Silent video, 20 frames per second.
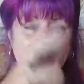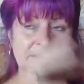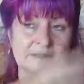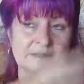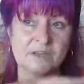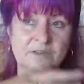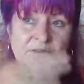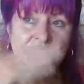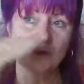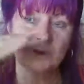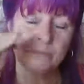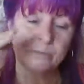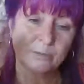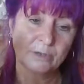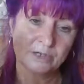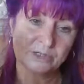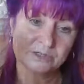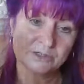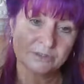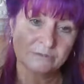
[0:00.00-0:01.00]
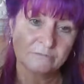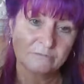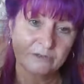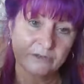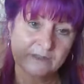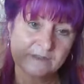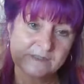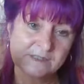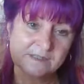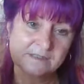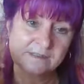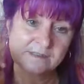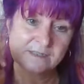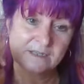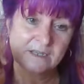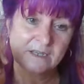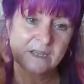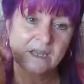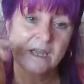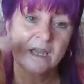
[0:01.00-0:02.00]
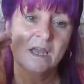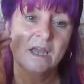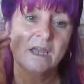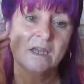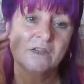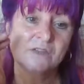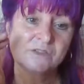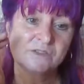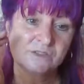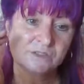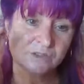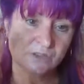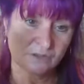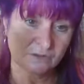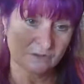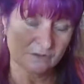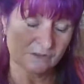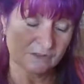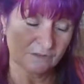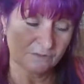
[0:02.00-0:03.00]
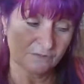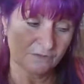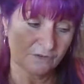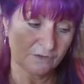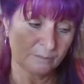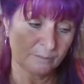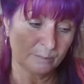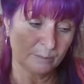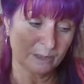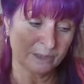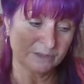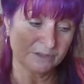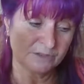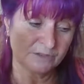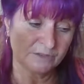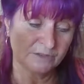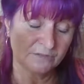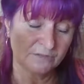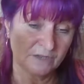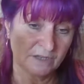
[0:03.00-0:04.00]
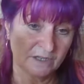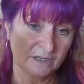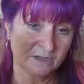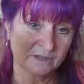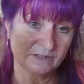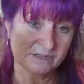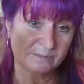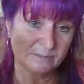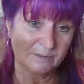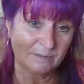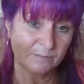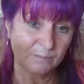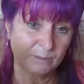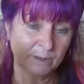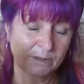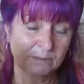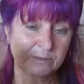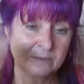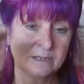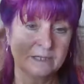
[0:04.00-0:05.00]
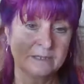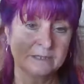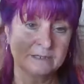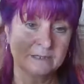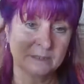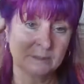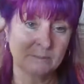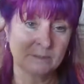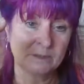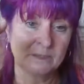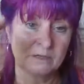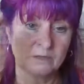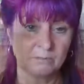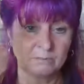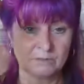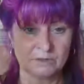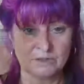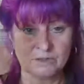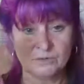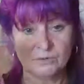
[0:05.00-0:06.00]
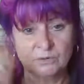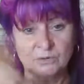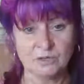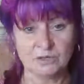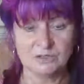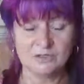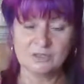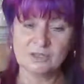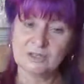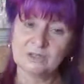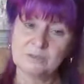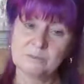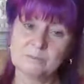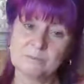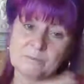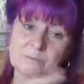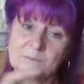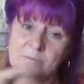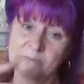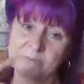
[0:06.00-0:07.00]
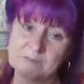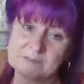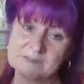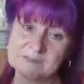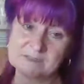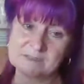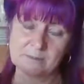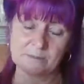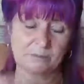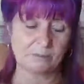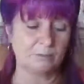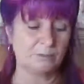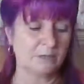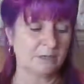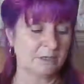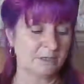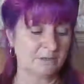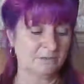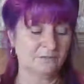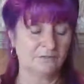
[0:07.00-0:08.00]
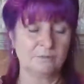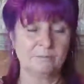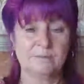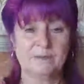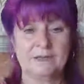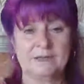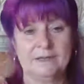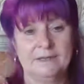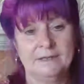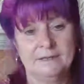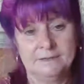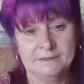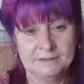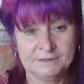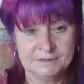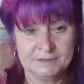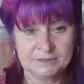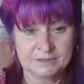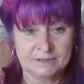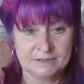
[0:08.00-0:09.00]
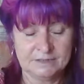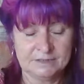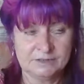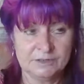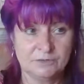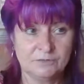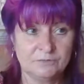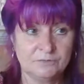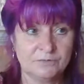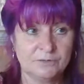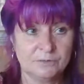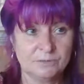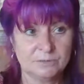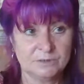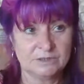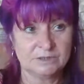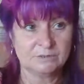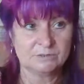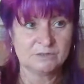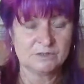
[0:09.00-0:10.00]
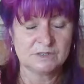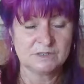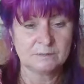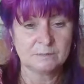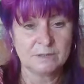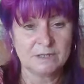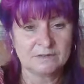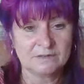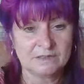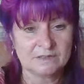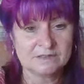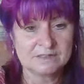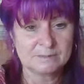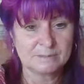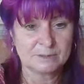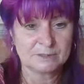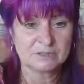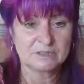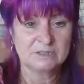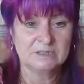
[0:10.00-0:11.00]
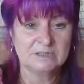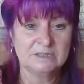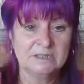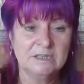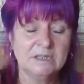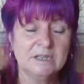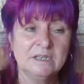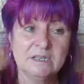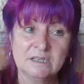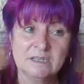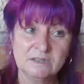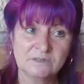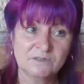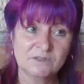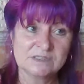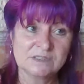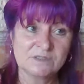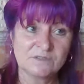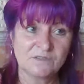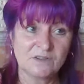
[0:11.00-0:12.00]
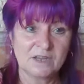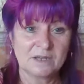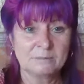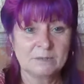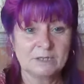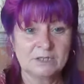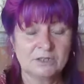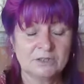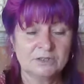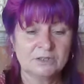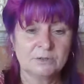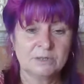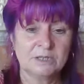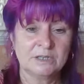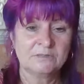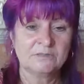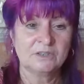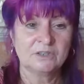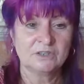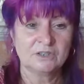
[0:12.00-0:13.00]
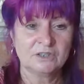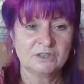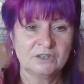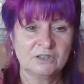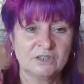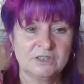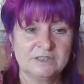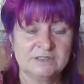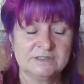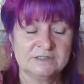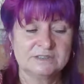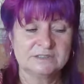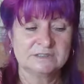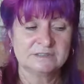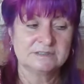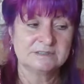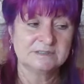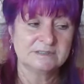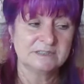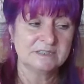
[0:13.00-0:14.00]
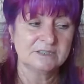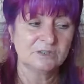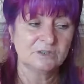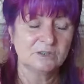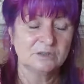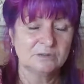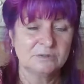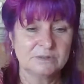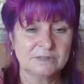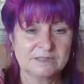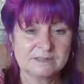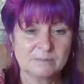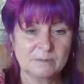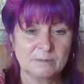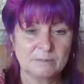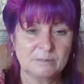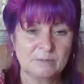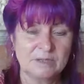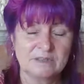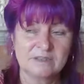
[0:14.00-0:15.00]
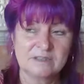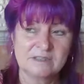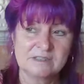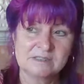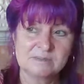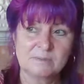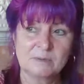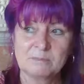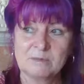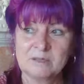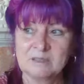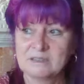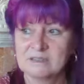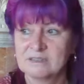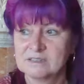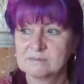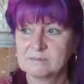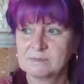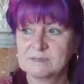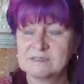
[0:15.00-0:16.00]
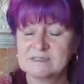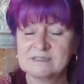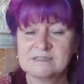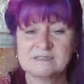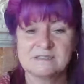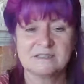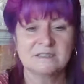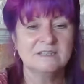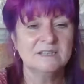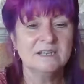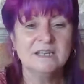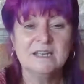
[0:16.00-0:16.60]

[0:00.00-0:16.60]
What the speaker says: As our vibration rises, so does the vibration of others. But if people aren't keeping up with your light, you're going to step away from that energy. Don't feel guilty about that, especially if it's family. I know I have a lot of clients say, oh, well, that's my brother, that's my mother, that's my sister.